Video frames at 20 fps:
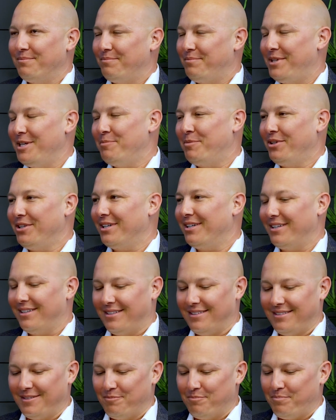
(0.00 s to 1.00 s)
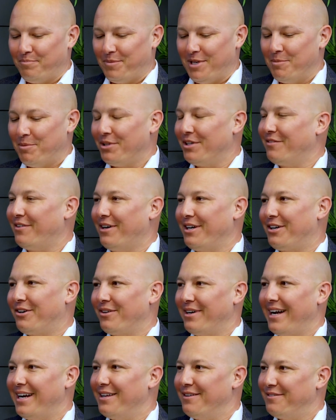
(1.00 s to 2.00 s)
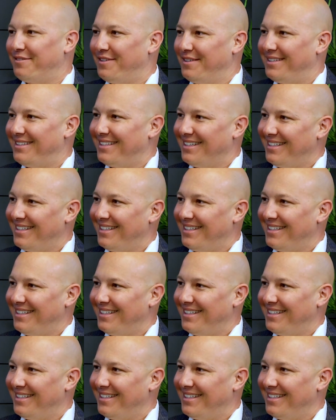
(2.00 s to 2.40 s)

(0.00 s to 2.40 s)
people are very creative.